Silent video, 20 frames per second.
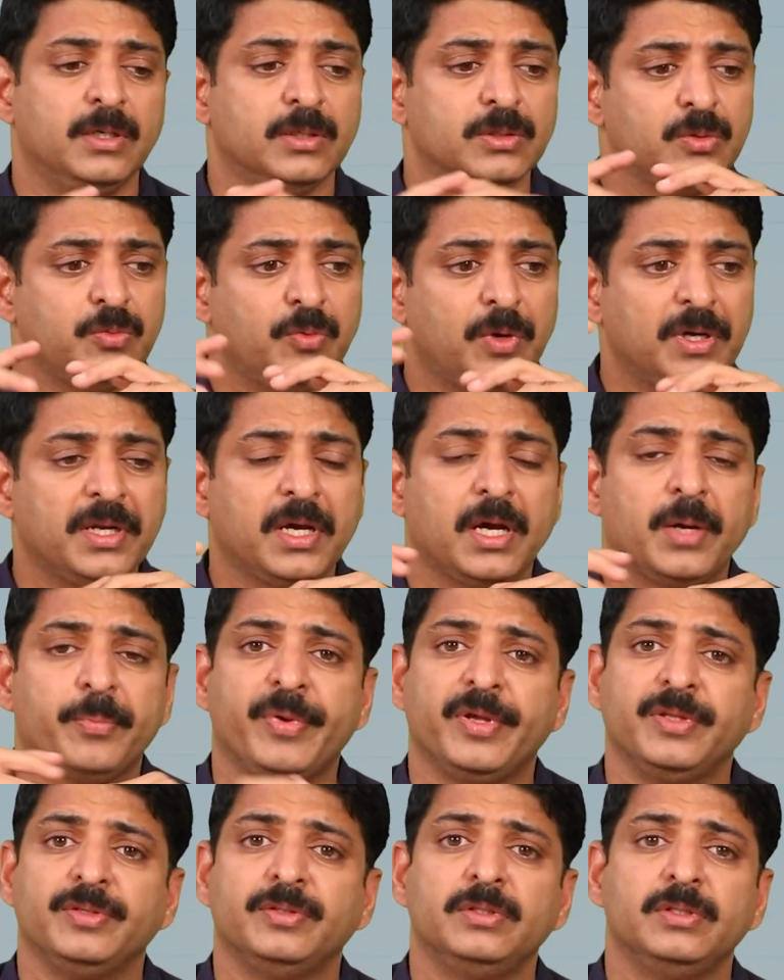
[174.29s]
So, what
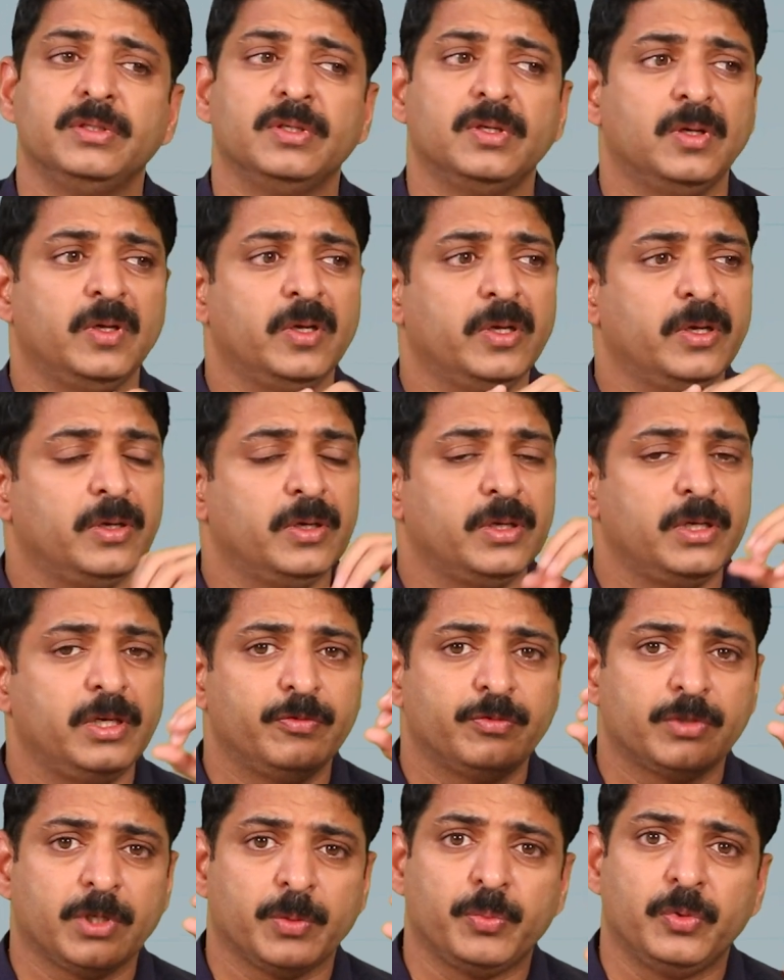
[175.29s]
happens
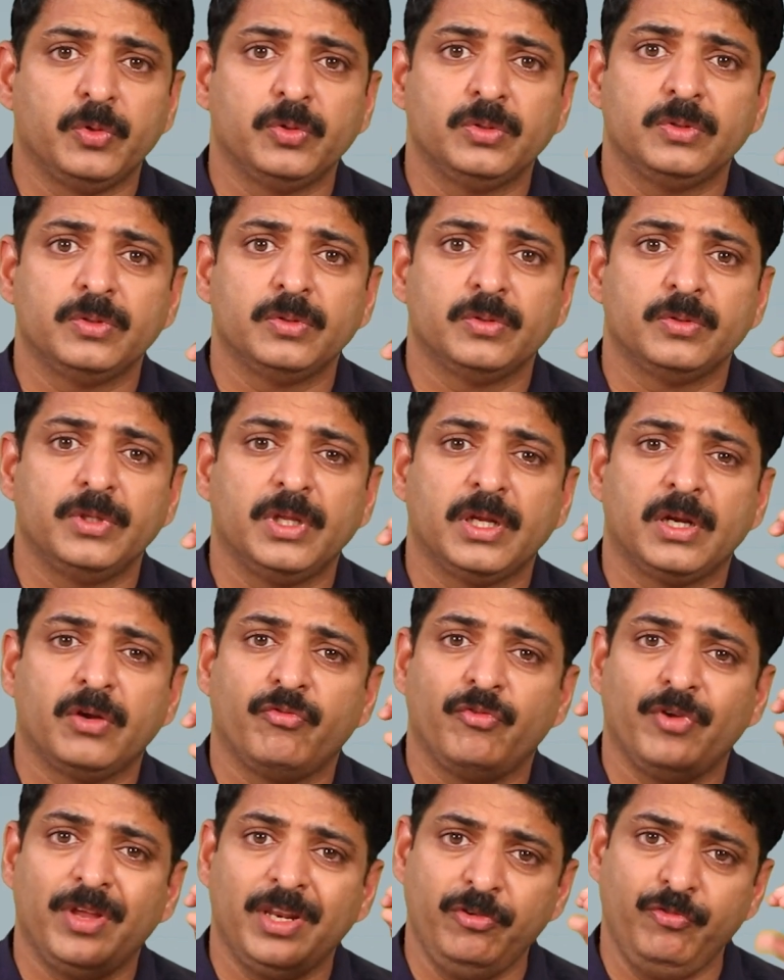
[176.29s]
if suppose there are
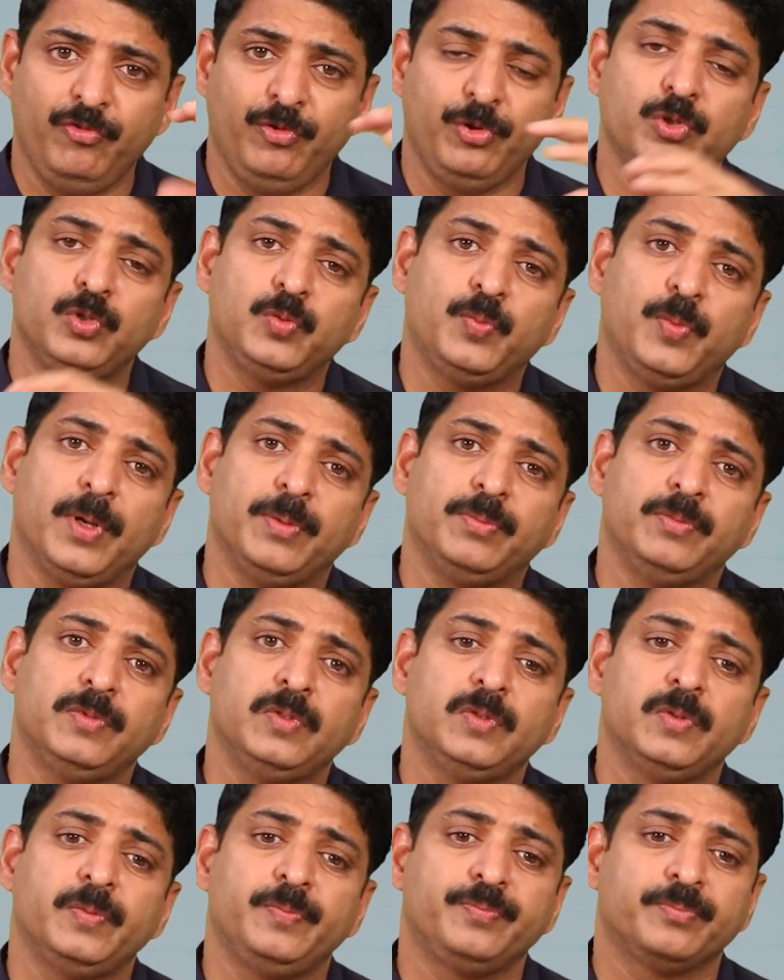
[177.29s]
very few
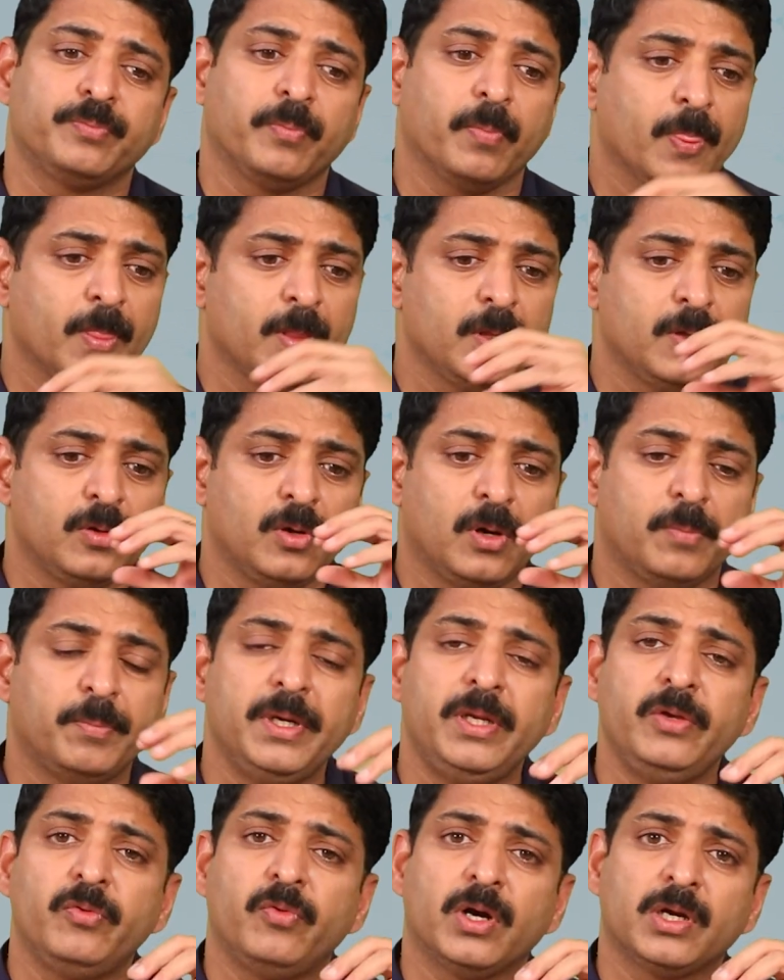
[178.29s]
sperms and
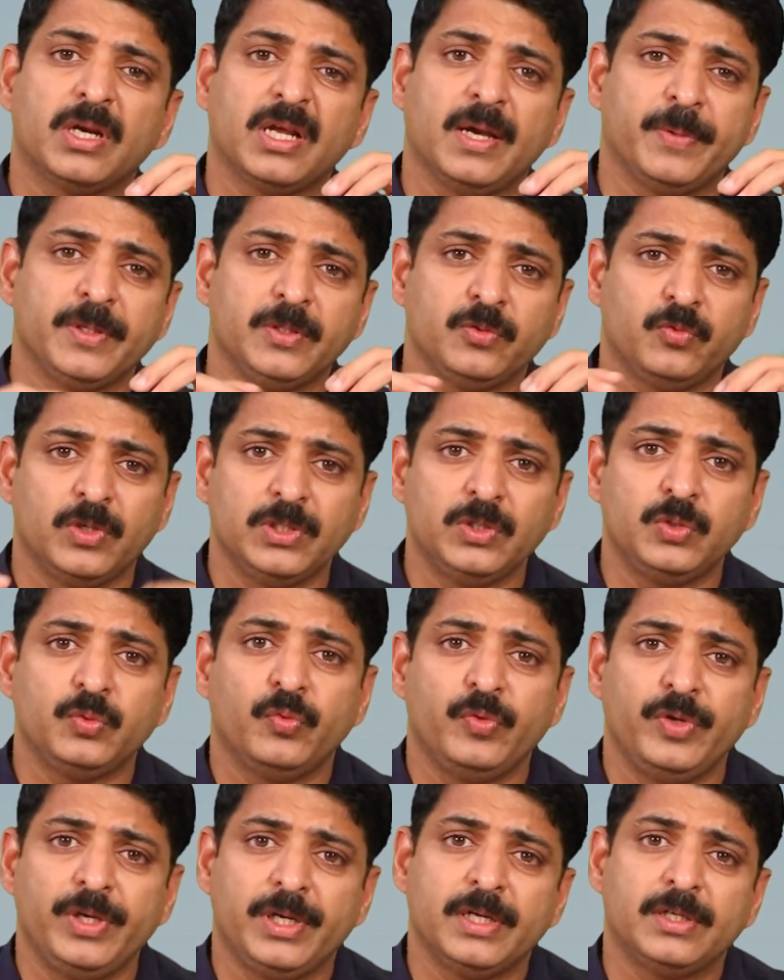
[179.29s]
normally what happens once
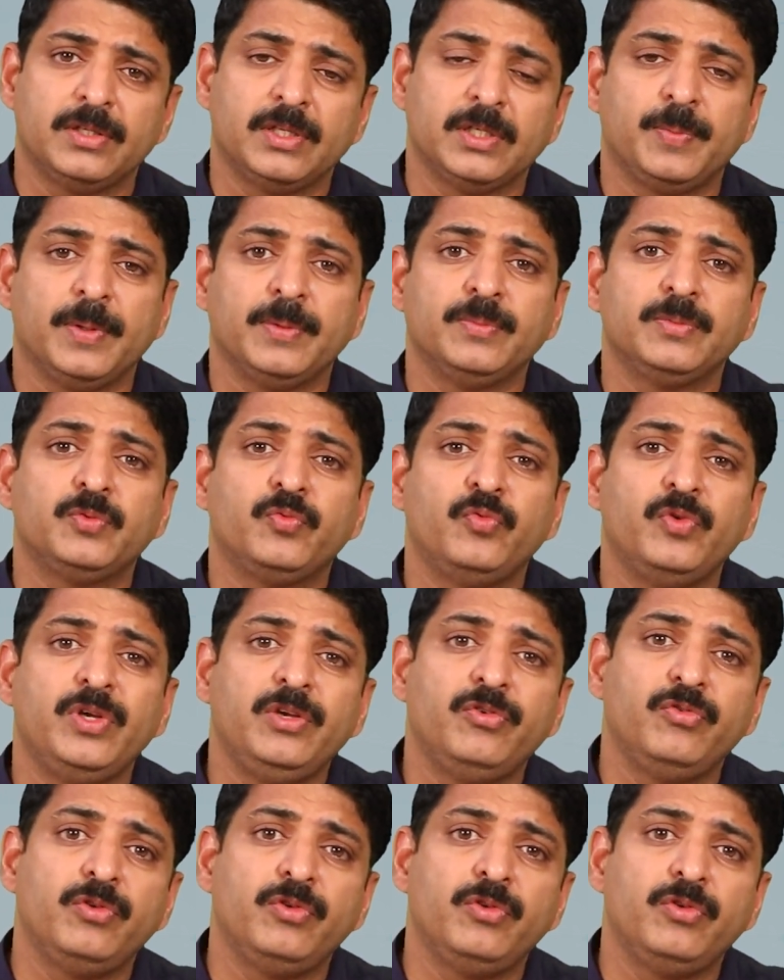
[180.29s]
we get the sperms, we